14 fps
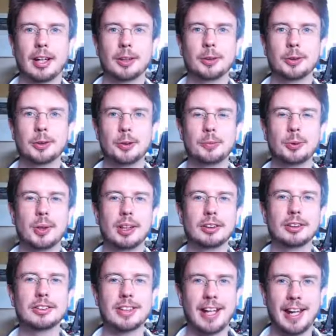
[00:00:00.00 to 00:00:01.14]
Hello Tube
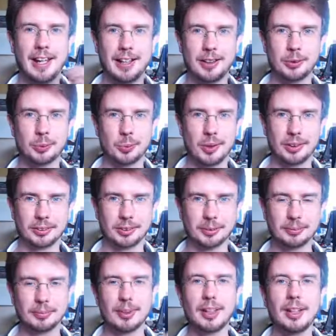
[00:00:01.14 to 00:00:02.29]
Dwellers and
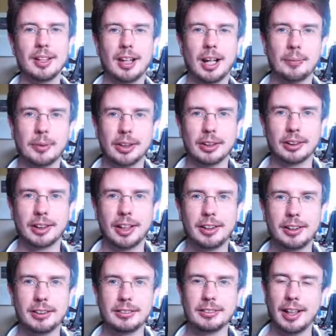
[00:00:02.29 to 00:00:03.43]
welcome. I'm the
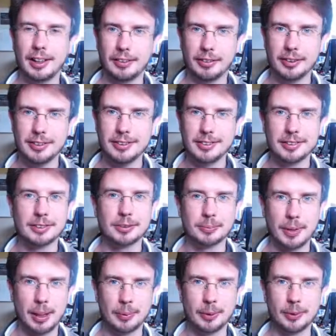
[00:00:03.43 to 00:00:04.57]
Arcadean and this is
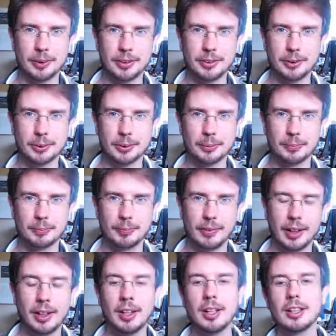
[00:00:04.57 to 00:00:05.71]
Mabinogi Duel.
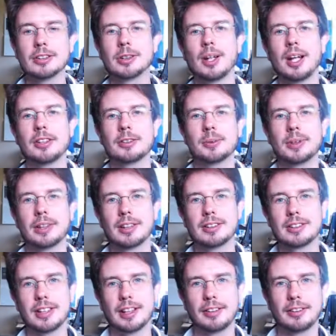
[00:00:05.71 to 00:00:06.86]
So last week I
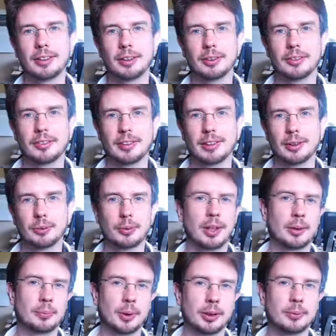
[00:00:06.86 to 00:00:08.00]
said that
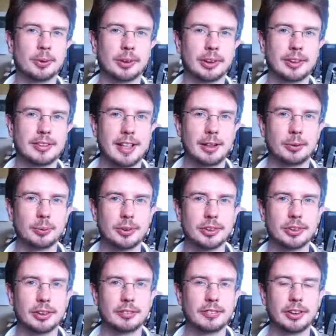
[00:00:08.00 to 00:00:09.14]
I'm probably doing a 10 win
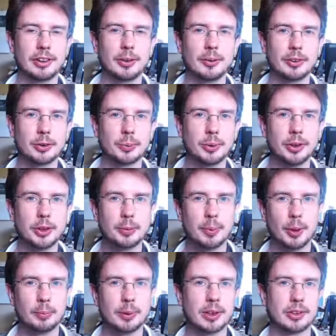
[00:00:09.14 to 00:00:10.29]
streak video this week,
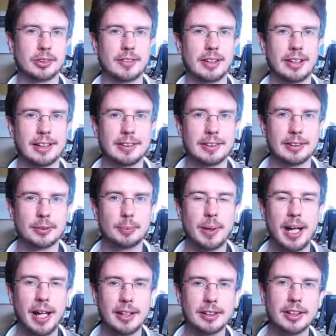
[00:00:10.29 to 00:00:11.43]
but because of the latest
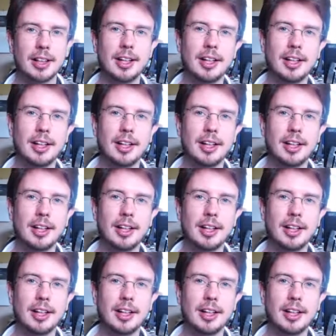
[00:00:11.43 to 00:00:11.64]
patch,